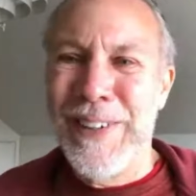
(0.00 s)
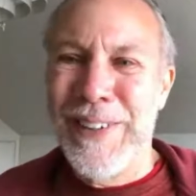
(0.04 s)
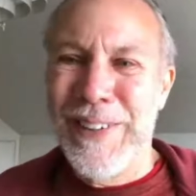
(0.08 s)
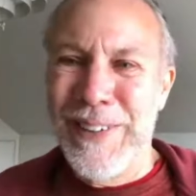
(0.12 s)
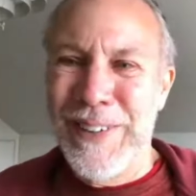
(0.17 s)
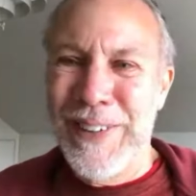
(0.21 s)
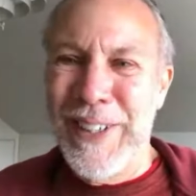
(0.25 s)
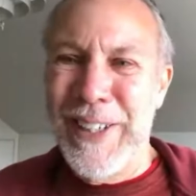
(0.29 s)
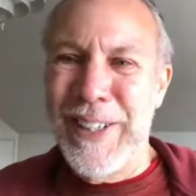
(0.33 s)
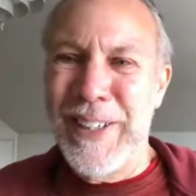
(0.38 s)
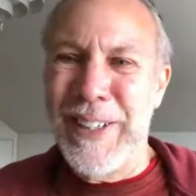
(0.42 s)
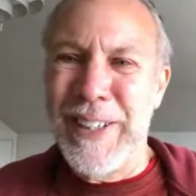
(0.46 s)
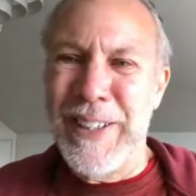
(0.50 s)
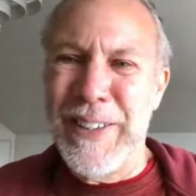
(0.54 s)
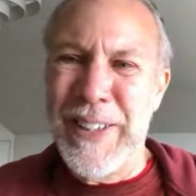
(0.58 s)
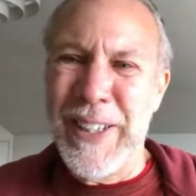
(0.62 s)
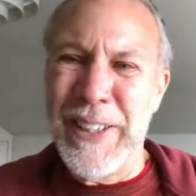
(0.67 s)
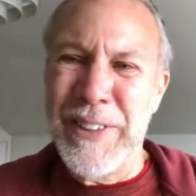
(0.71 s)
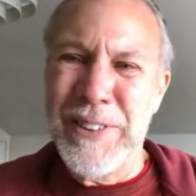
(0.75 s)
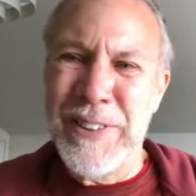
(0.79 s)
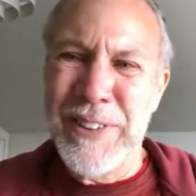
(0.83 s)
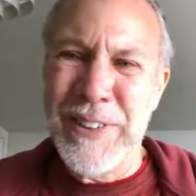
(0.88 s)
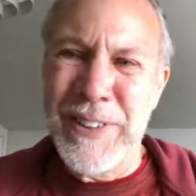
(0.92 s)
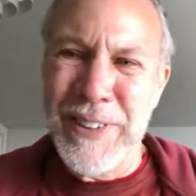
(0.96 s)

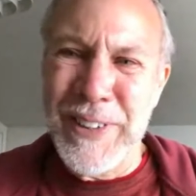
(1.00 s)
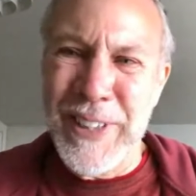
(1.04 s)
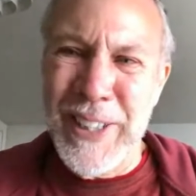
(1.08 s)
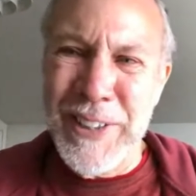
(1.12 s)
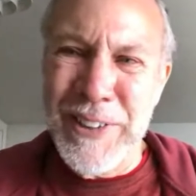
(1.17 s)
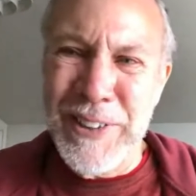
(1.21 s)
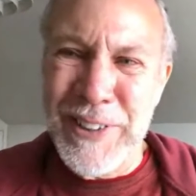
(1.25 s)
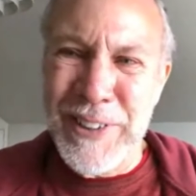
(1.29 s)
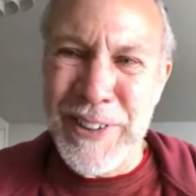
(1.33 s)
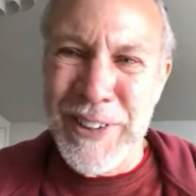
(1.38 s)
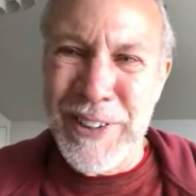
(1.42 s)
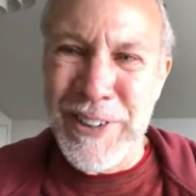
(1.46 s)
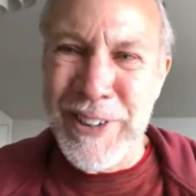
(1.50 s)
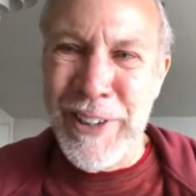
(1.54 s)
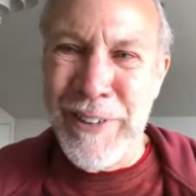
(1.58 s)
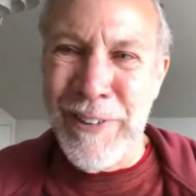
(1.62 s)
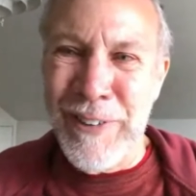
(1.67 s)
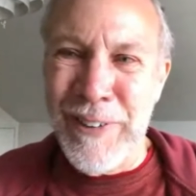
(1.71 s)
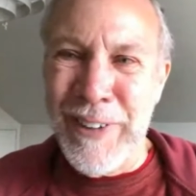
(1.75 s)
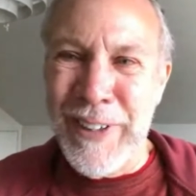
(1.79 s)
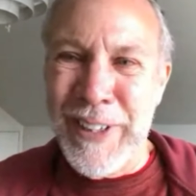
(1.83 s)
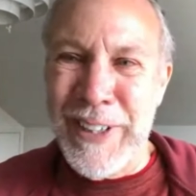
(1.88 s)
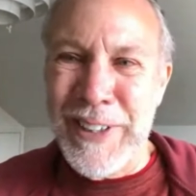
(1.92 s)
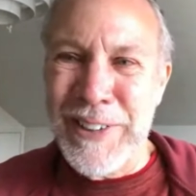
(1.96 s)
That's the general
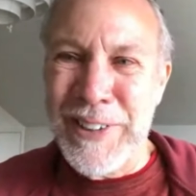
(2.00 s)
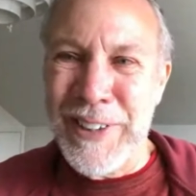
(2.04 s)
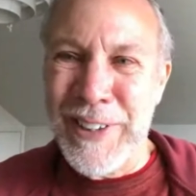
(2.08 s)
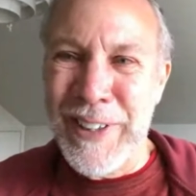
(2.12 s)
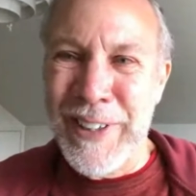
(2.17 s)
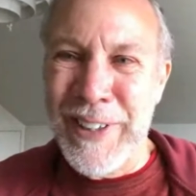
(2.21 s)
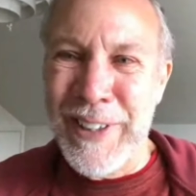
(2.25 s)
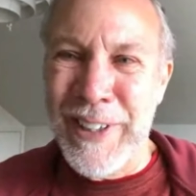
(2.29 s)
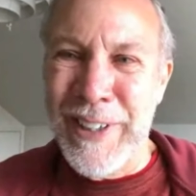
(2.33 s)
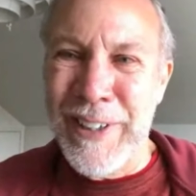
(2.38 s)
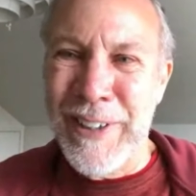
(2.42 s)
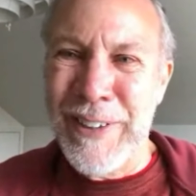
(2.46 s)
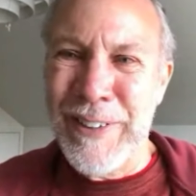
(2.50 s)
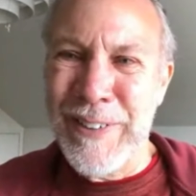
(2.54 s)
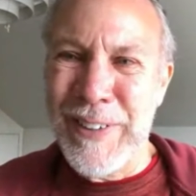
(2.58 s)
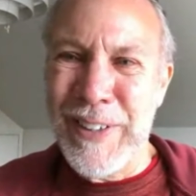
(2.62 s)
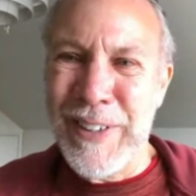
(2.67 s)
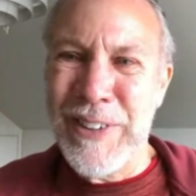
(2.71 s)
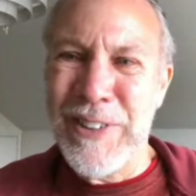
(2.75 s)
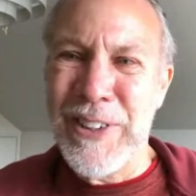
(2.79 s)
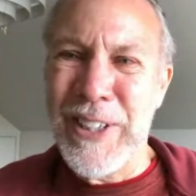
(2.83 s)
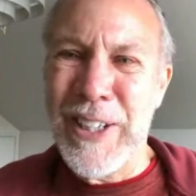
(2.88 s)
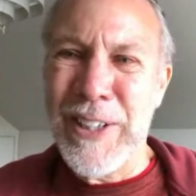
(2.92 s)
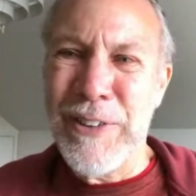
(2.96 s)
lesson there, because
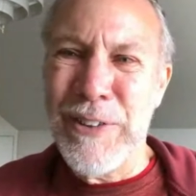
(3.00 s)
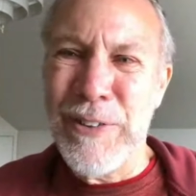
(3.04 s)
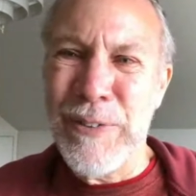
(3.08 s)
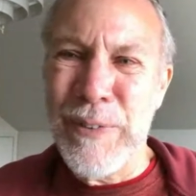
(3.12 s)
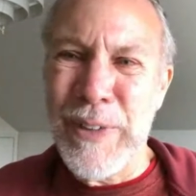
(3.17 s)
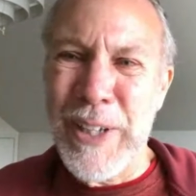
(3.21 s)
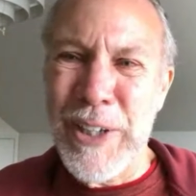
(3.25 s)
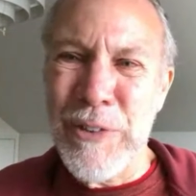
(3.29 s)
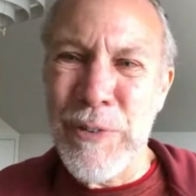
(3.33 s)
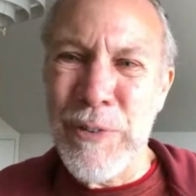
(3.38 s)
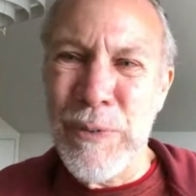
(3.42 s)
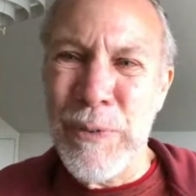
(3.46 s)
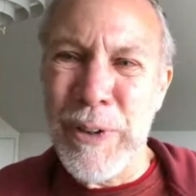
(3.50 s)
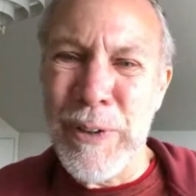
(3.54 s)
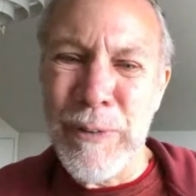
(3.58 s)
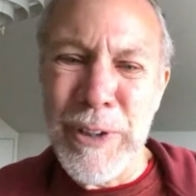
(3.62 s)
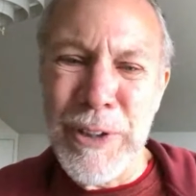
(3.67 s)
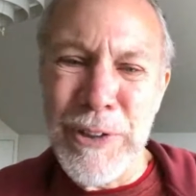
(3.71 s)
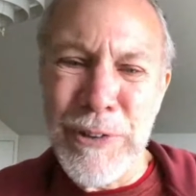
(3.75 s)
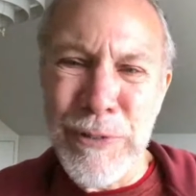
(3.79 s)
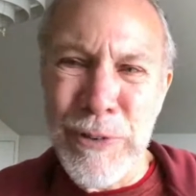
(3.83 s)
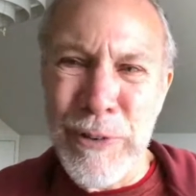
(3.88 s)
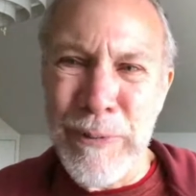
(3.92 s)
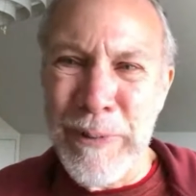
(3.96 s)
that's what it was
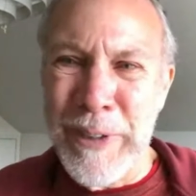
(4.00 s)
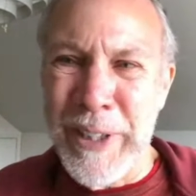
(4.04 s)
for me.